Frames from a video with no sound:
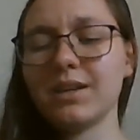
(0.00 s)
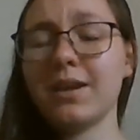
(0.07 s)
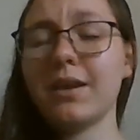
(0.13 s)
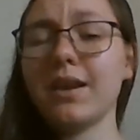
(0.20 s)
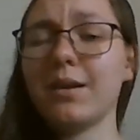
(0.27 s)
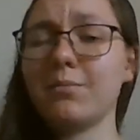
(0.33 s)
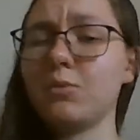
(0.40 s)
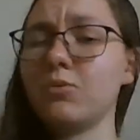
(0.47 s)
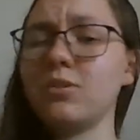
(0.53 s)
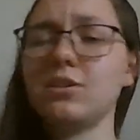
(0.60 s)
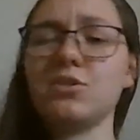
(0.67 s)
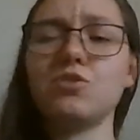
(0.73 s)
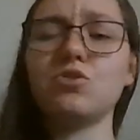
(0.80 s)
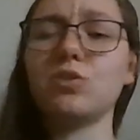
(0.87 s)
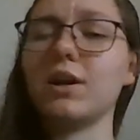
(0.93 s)
and I am going
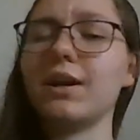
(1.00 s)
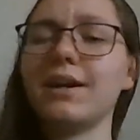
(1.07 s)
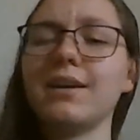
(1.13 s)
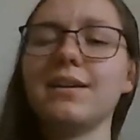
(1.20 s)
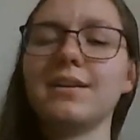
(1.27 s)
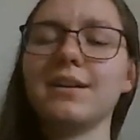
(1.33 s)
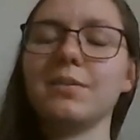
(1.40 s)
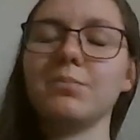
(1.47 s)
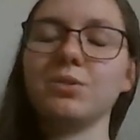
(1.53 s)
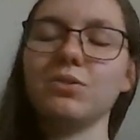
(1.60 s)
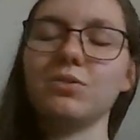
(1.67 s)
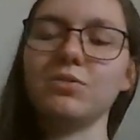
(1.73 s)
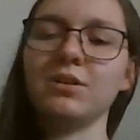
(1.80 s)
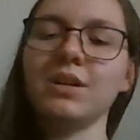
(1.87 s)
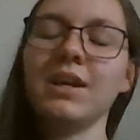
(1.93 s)
to try and
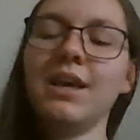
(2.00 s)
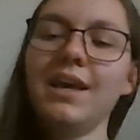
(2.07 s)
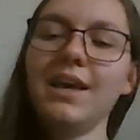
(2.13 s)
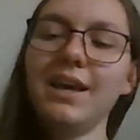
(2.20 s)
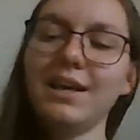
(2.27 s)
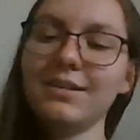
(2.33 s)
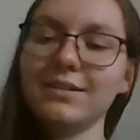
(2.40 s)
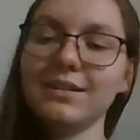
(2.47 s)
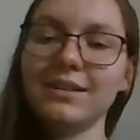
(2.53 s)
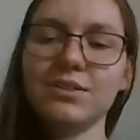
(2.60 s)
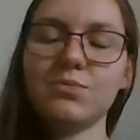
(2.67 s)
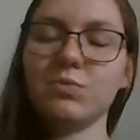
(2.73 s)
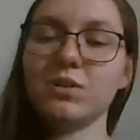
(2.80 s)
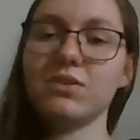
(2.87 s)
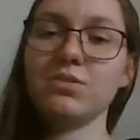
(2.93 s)
upload at
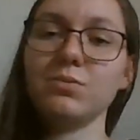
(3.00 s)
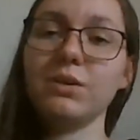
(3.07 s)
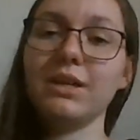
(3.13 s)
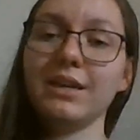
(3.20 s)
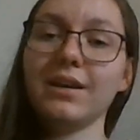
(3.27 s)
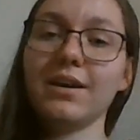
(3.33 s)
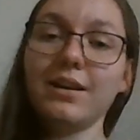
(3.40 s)
least once a week.